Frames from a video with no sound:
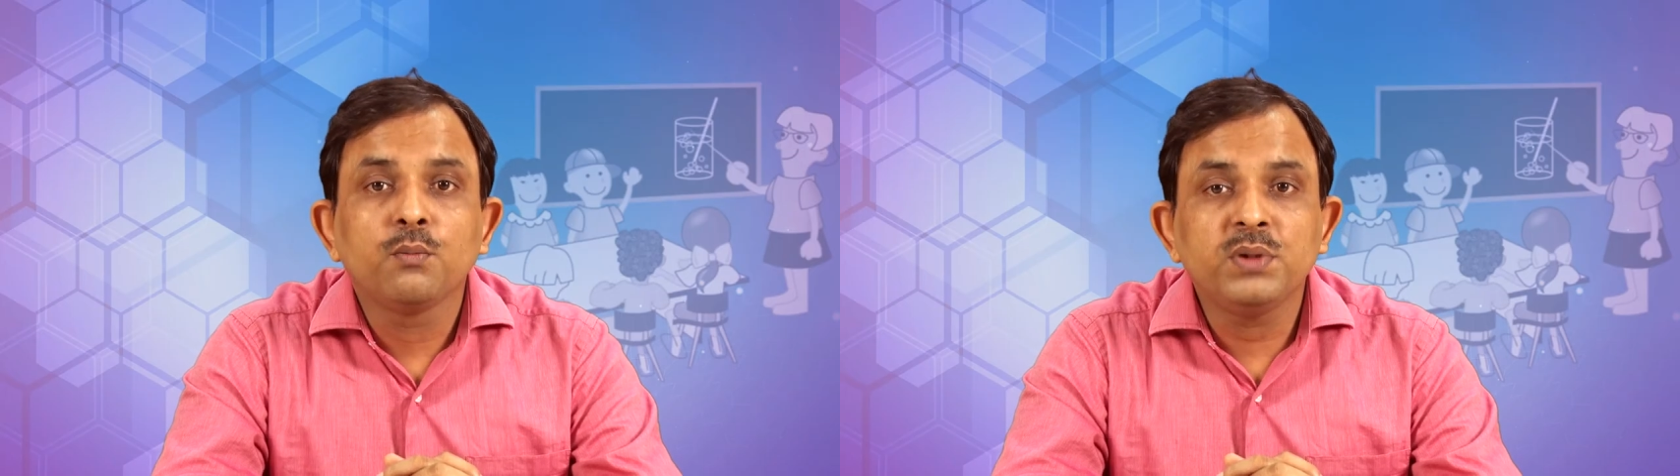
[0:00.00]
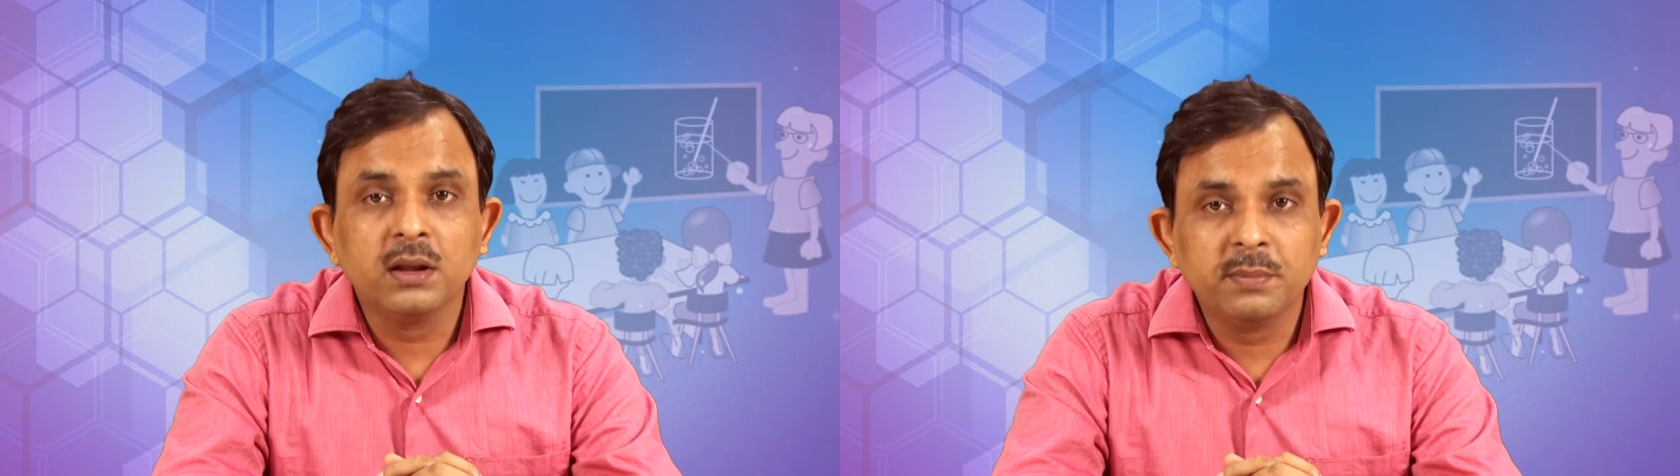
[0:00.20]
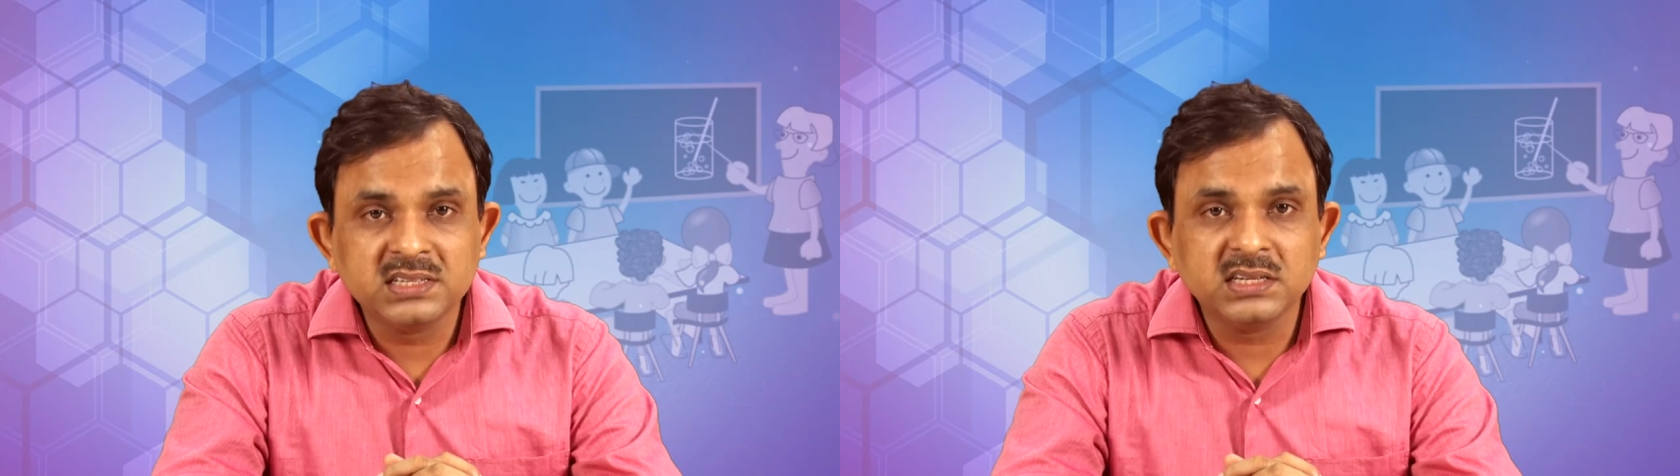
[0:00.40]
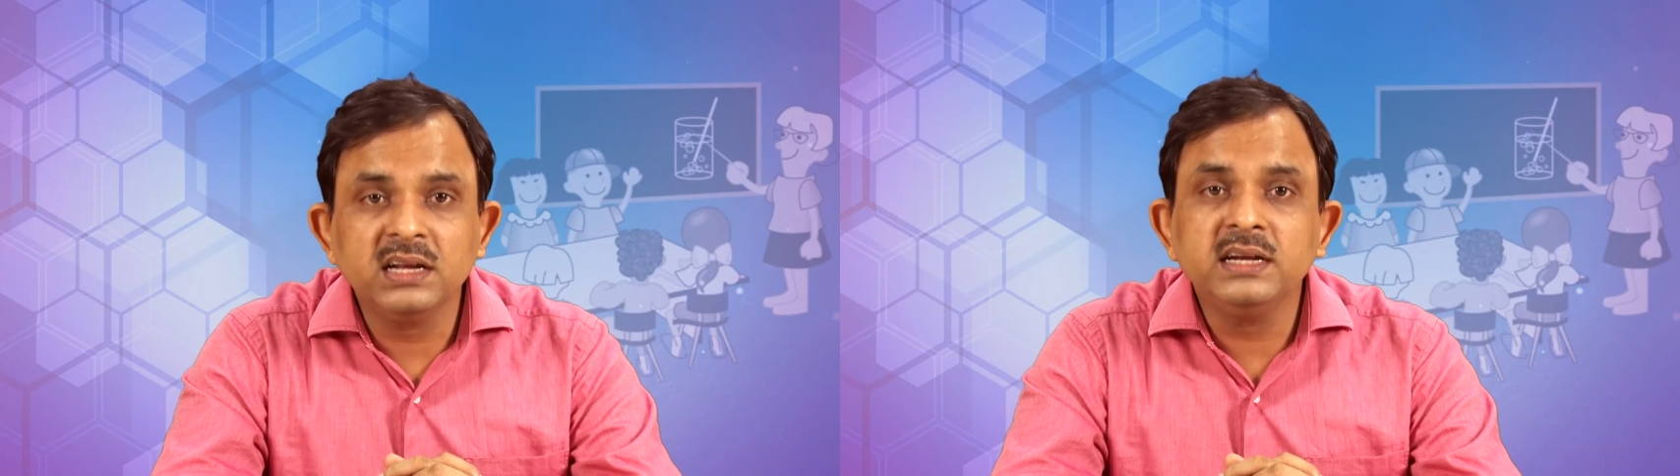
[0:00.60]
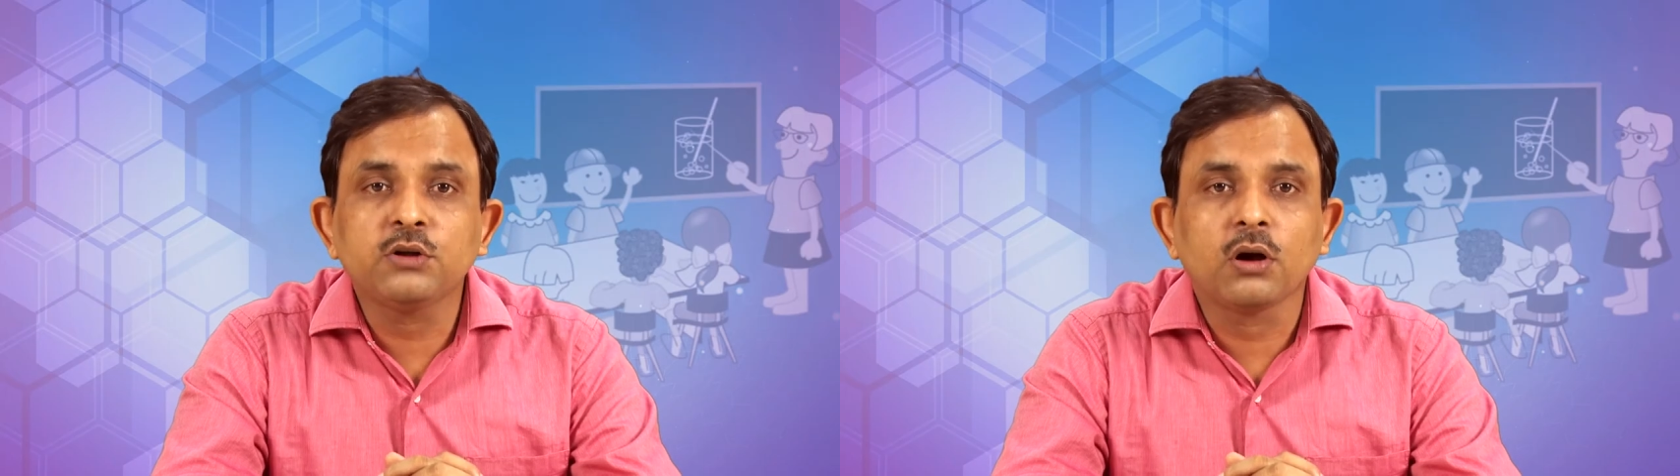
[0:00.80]
we are
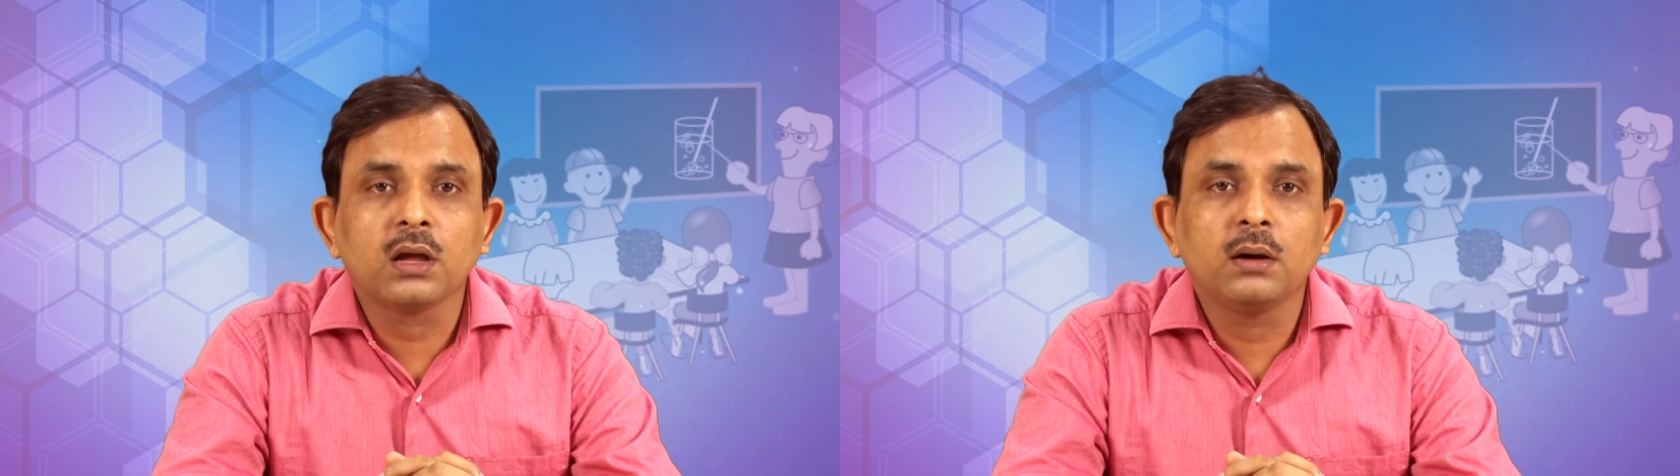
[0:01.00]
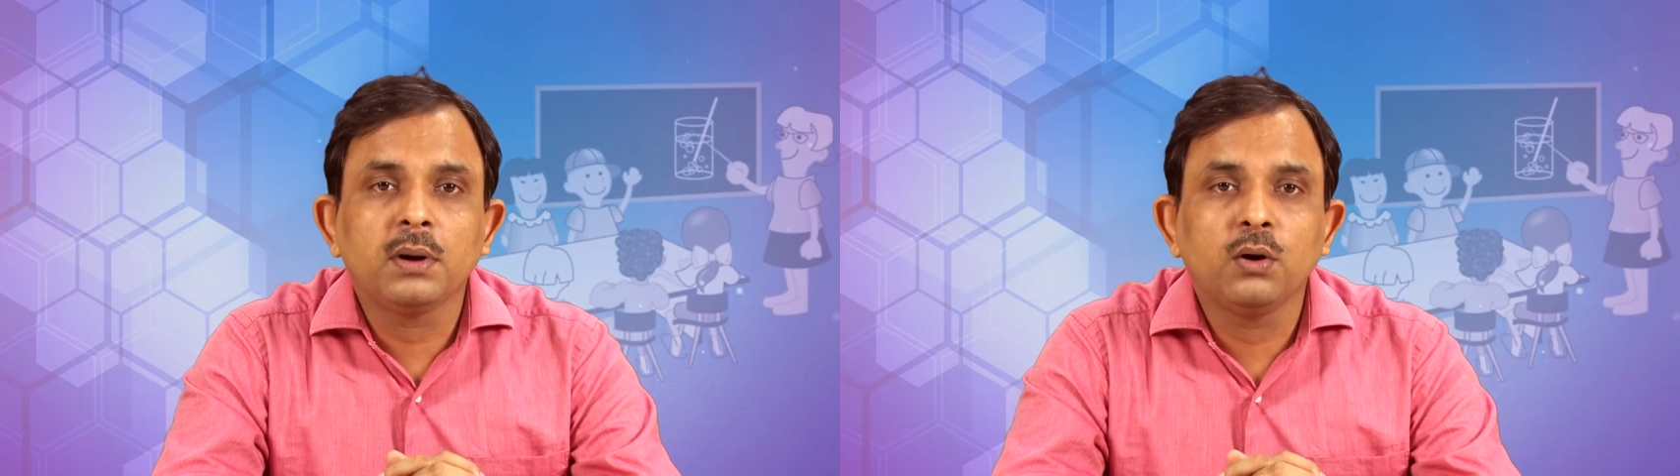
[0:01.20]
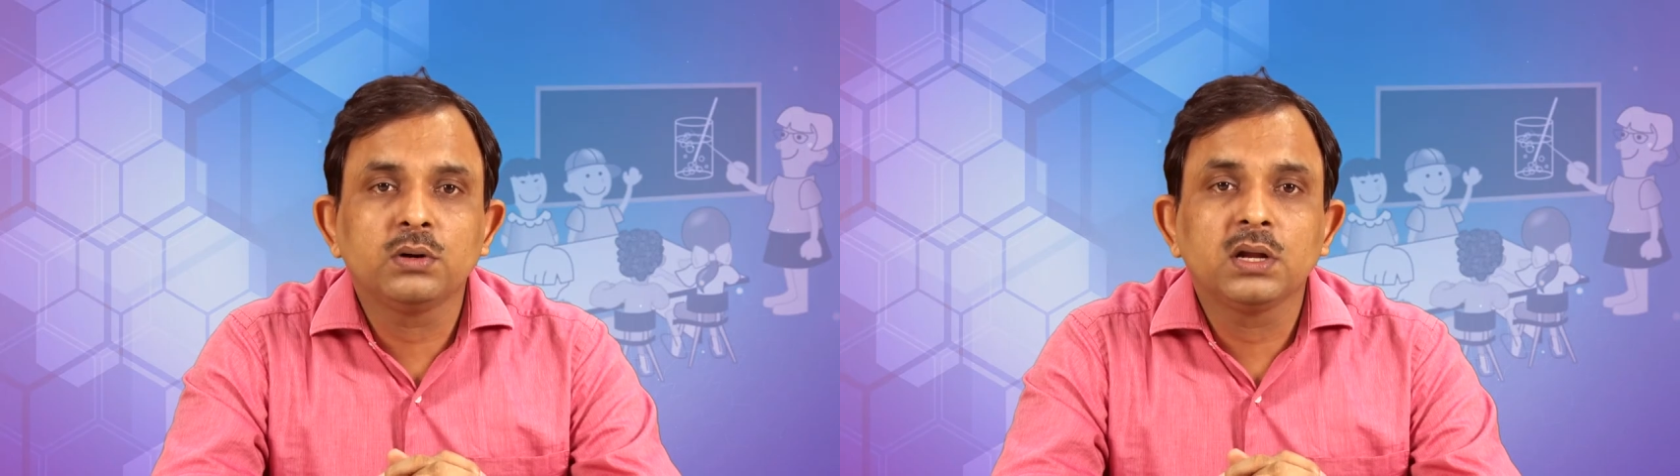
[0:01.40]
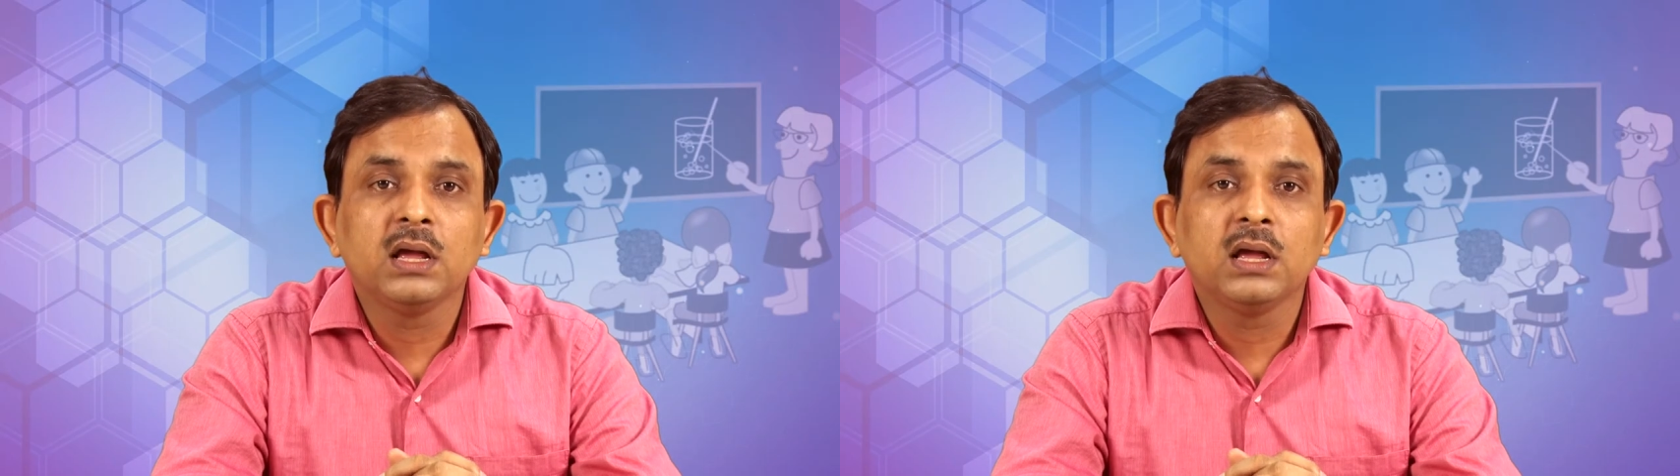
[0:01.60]
basically talking about